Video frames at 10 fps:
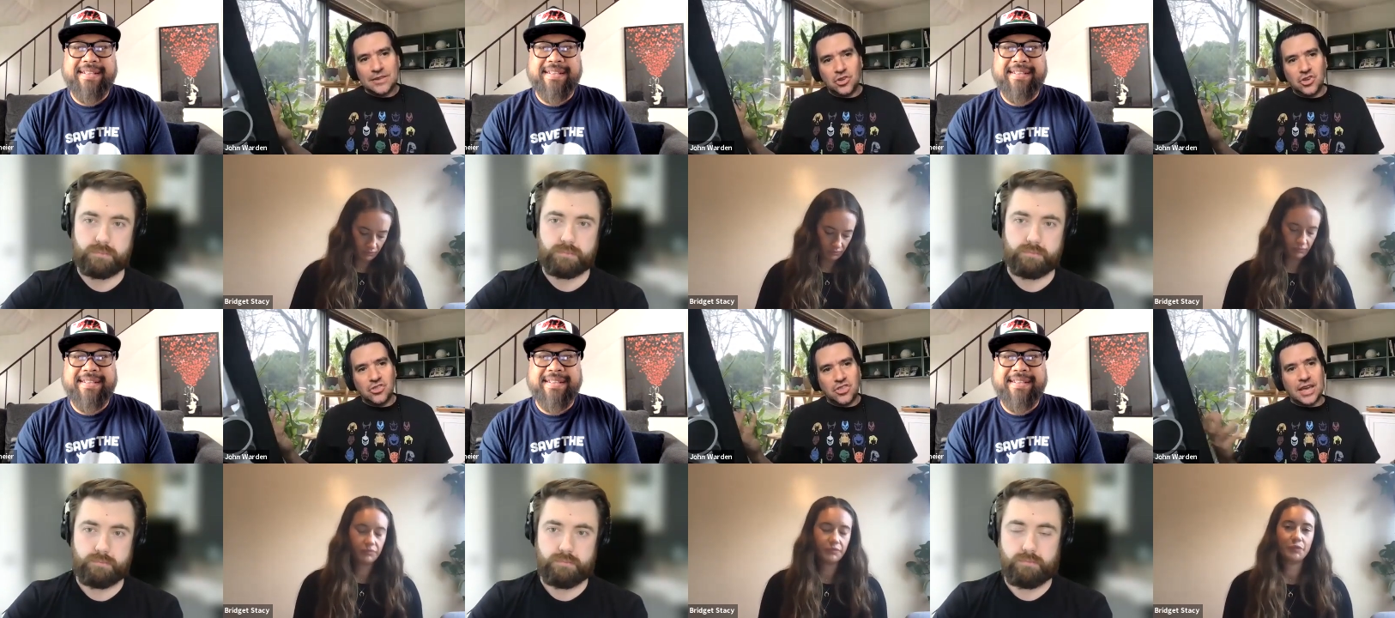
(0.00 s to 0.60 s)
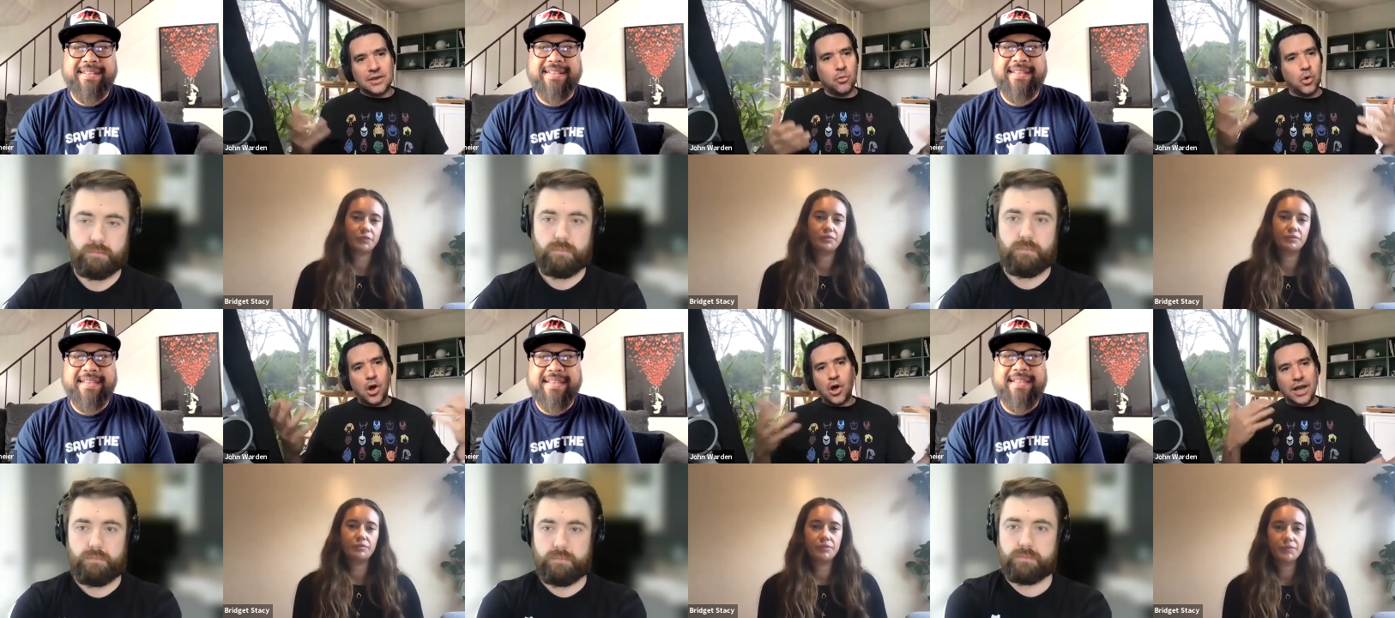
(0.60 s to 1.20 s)
Speaker 1: that's a good thing we're
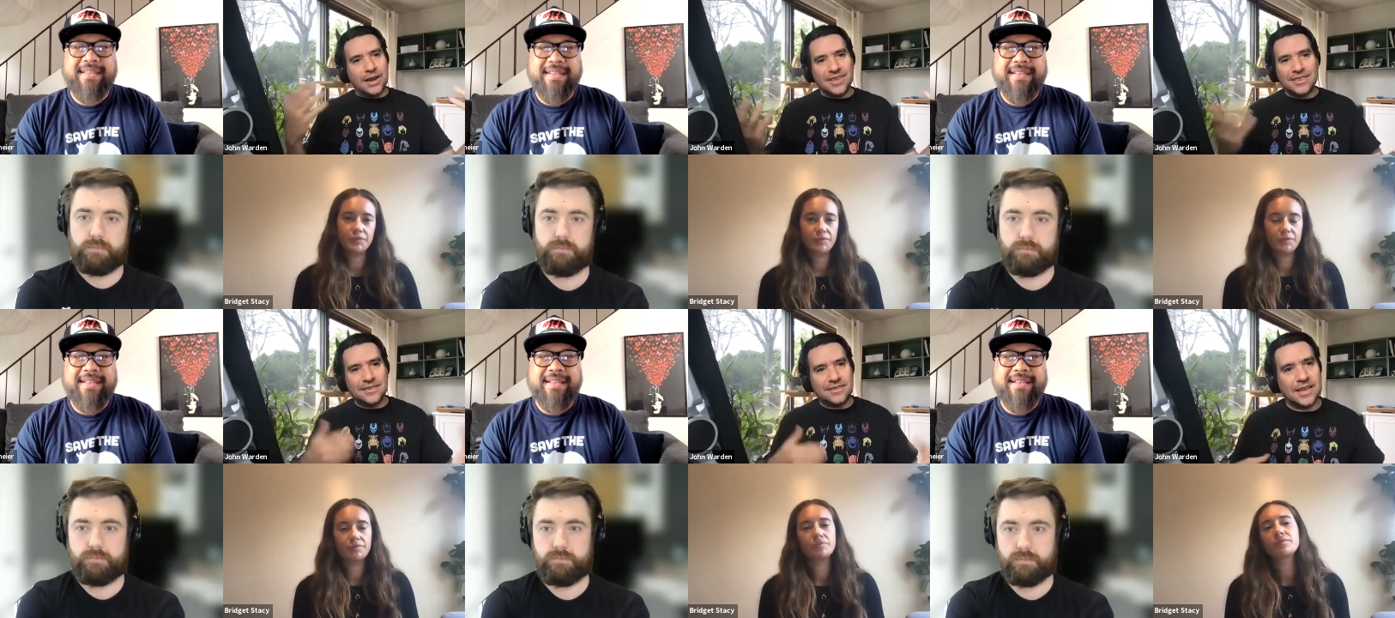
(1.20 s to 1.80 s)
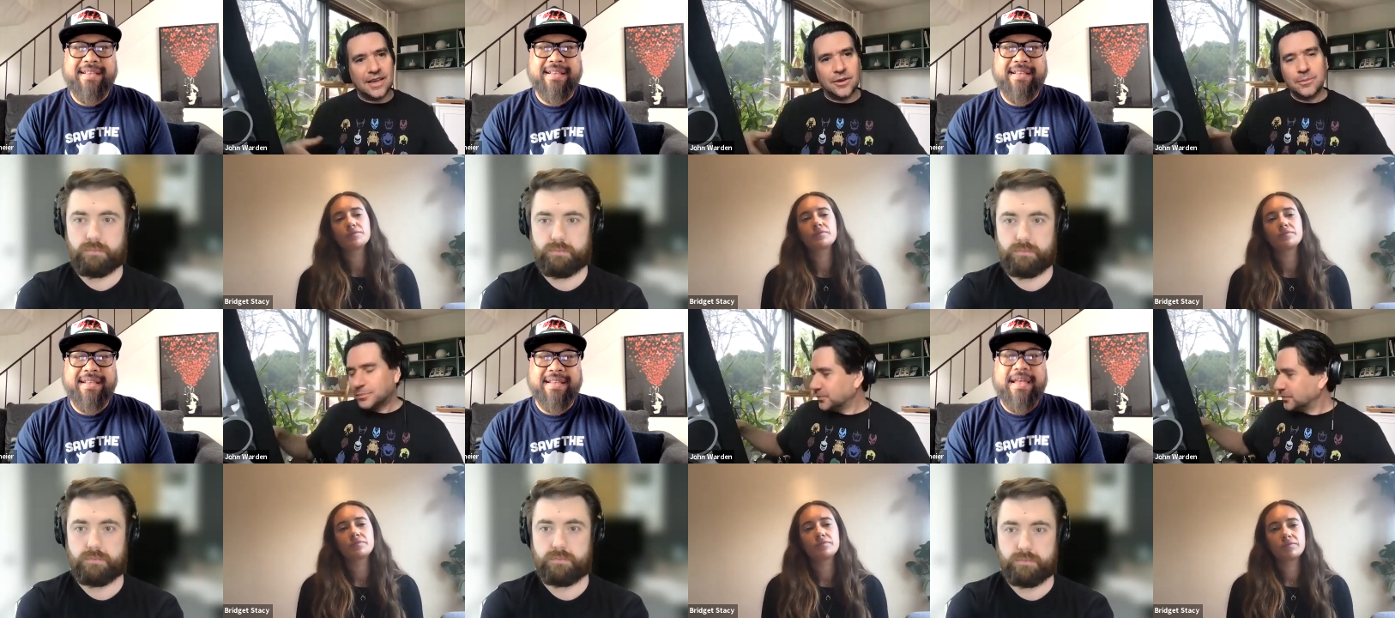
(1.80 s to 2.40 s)
all kind
Speaker 2: of in this together
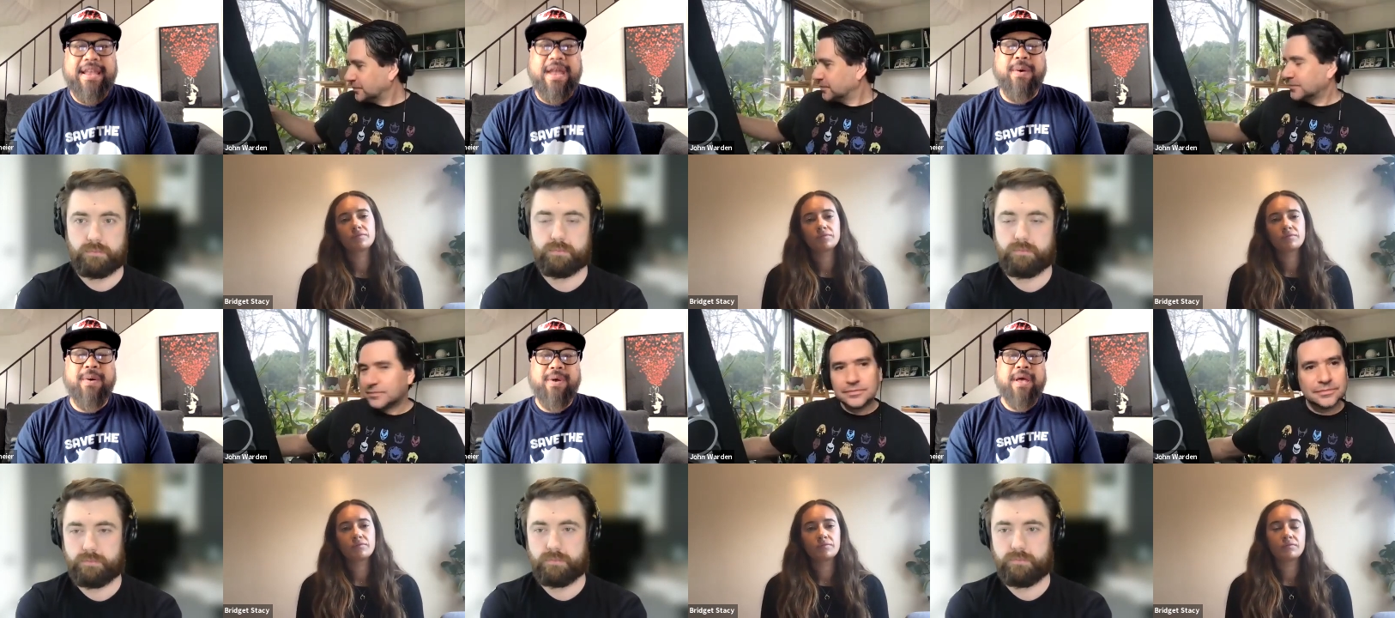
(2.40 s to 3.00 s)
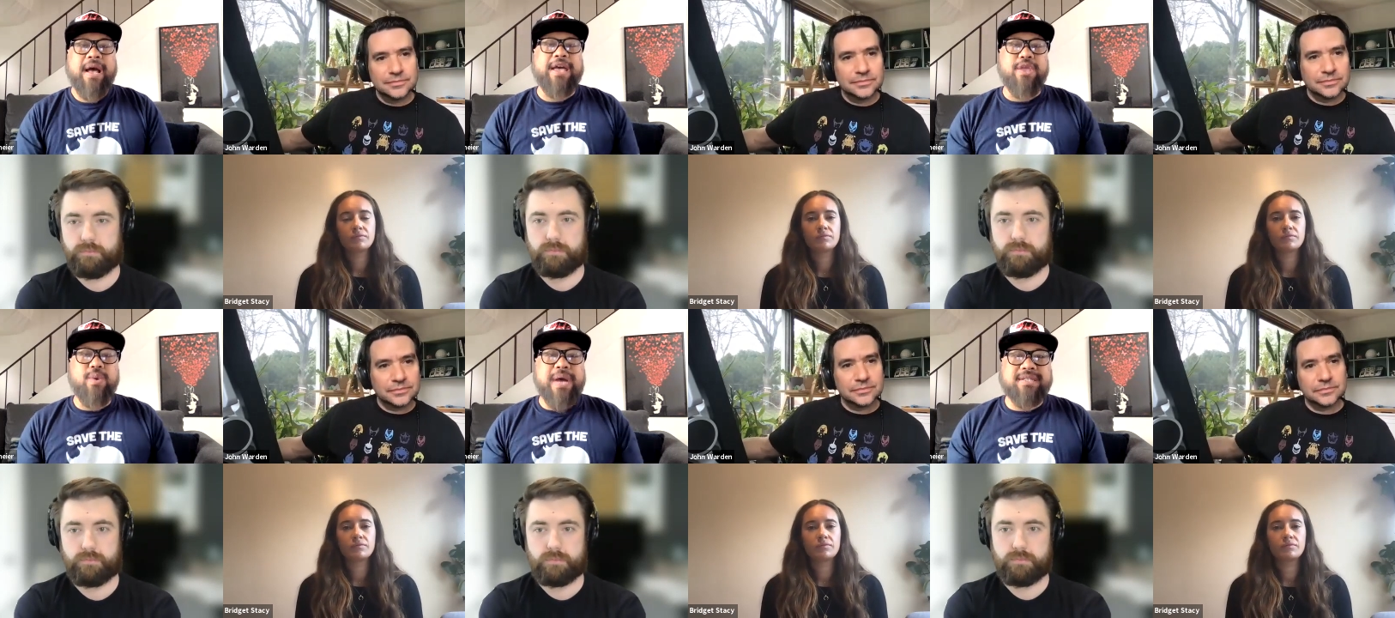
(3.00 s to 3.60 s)
now can
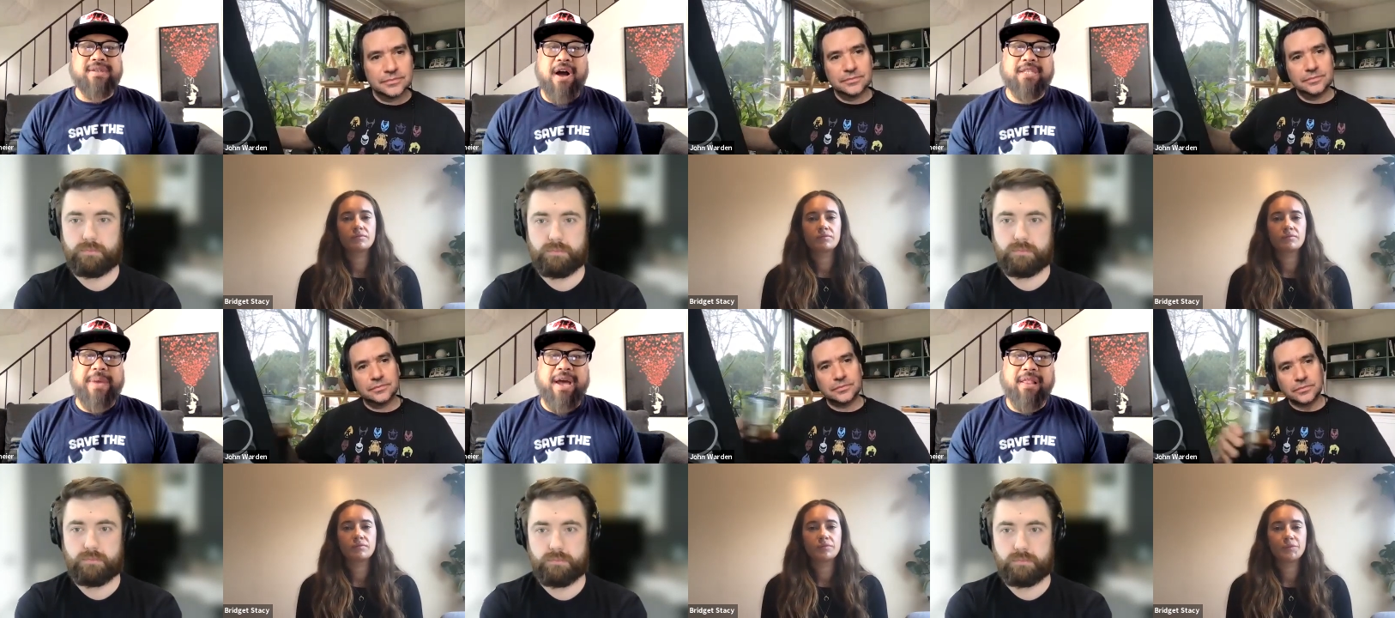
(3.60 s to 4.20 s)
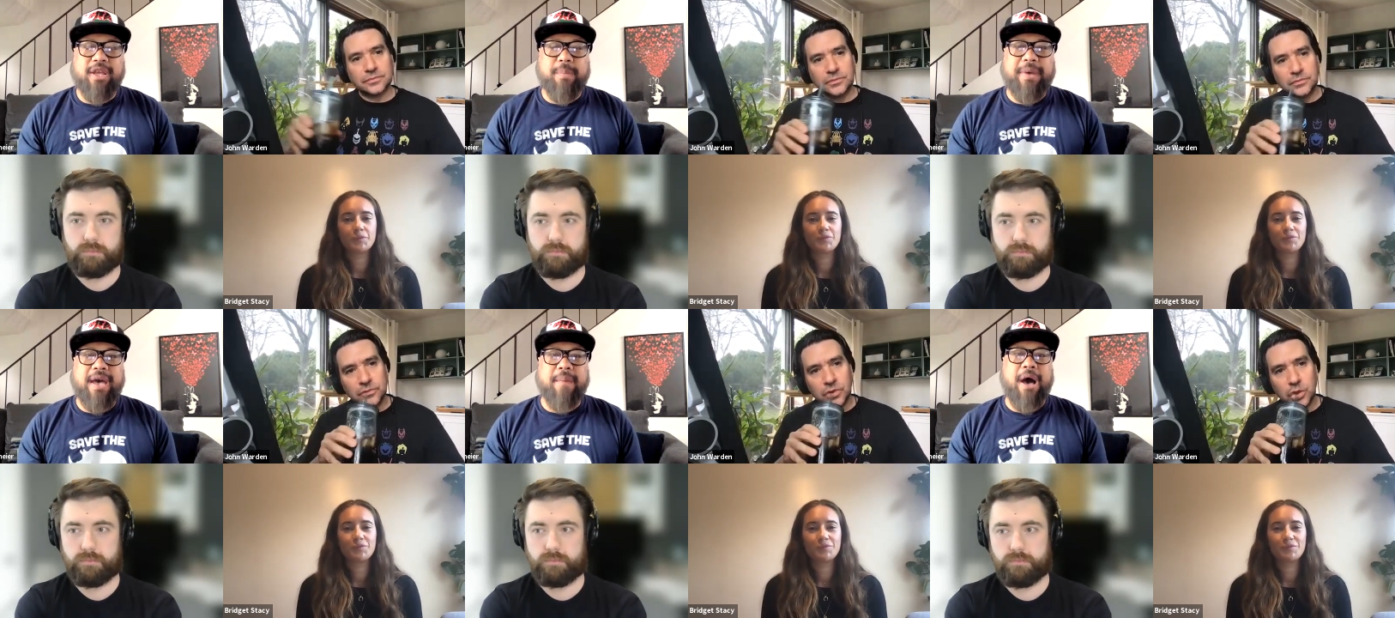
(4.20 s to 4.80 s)
you guys talk to me a little bit
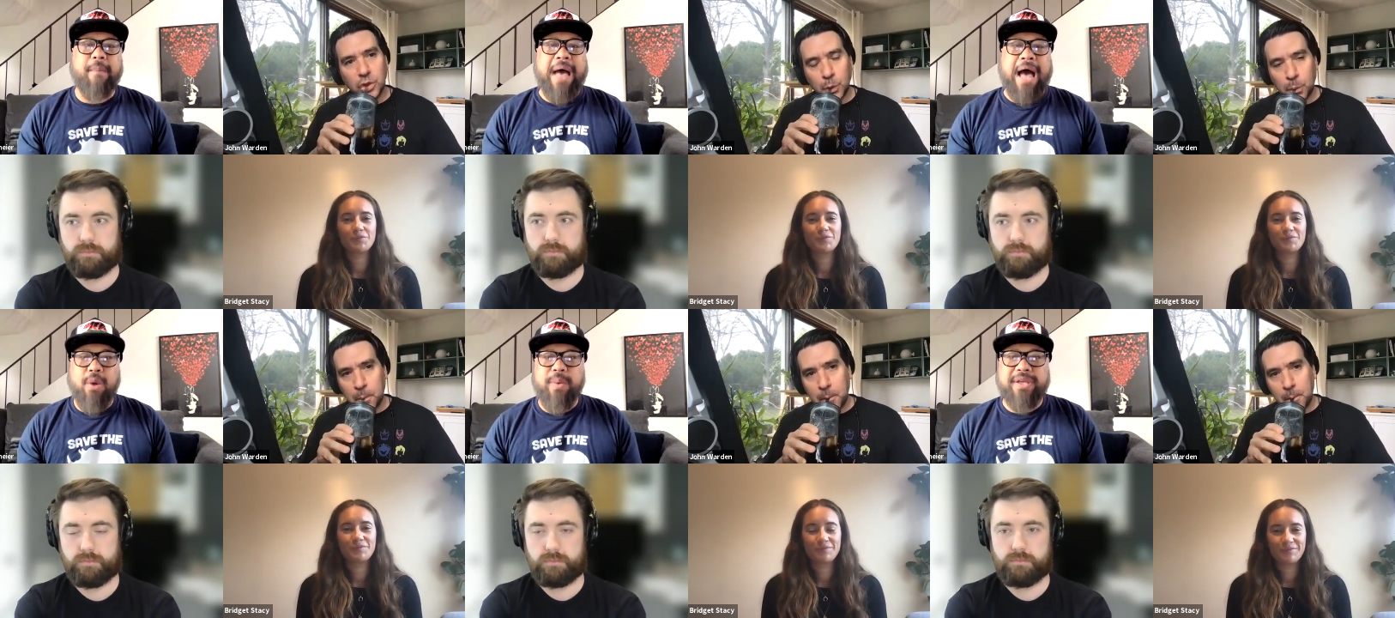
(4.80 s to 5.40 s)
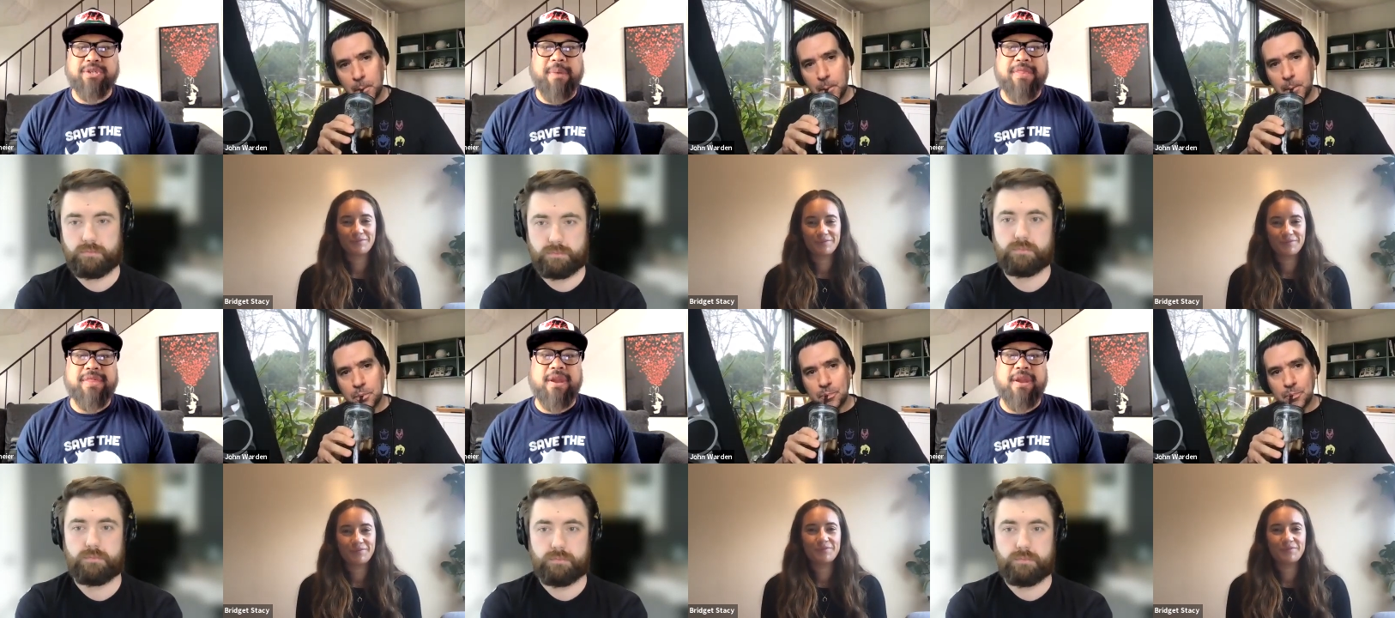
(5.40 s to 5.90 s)
about power ranger month in